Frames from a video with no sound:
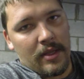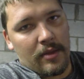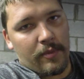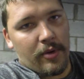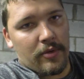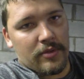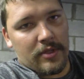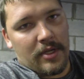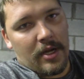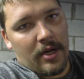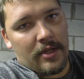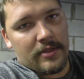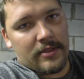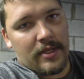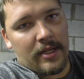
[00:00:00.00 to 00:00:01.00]
pros and
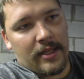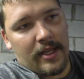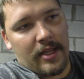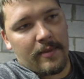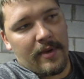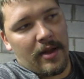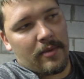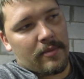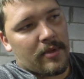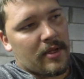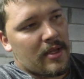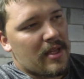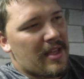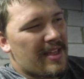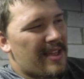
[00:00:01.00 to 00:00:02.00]
cons I like about them.
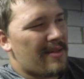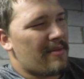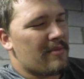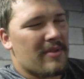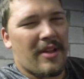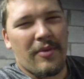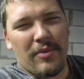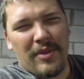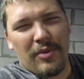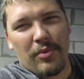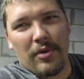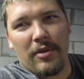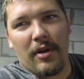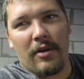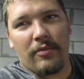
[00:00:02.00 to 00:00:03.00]
Not really a